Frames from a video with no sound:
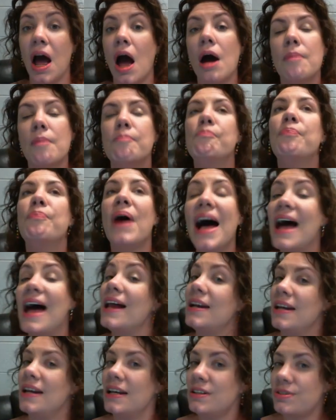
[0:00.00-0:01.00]
But
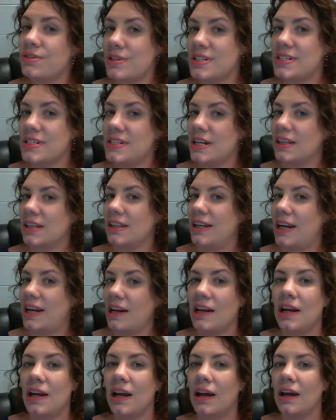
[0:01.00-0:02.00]
interestingly,
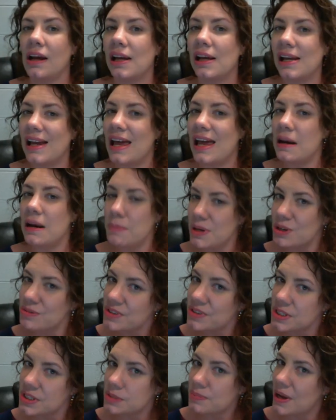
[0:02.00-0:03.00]
an immune
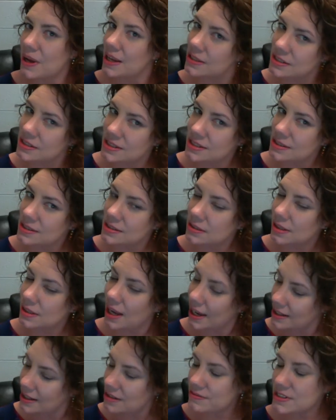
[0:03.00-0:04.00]
response
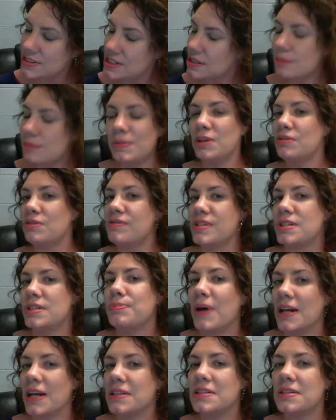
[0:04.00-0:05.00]
kind of is an immune
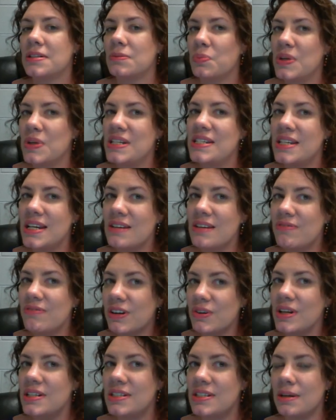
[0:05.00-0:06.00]
response. We see
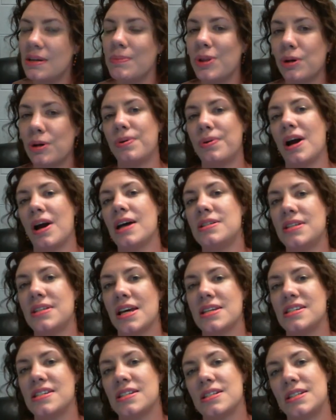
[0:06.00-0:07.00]
very similar
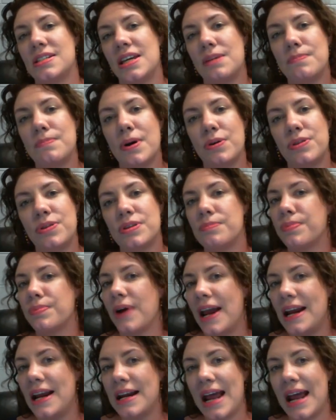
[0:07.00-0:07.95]
processes in both the brain